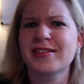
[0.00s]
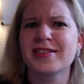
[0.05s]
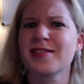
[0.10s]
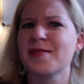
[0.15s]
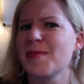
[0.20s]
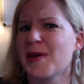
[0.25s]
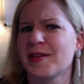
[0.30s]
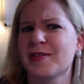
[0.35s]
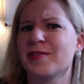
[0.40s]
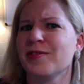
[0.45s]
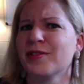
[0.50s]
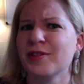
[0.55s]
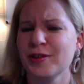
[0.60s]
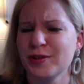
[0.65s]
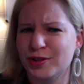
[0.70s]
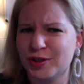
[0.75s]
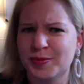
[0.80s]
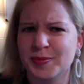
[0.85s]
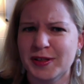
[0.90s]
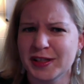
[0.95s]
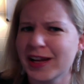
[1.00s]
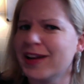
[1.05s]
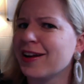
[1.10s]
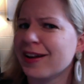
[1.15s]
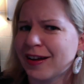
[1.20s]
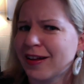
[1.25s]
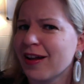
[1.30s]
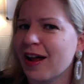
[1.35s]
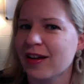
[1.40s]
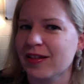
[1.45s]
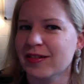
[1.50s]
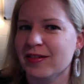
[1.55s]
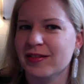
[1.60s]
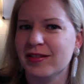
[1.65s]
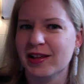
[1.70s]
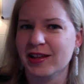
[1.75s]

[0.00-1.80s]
semester that you should be taking classes.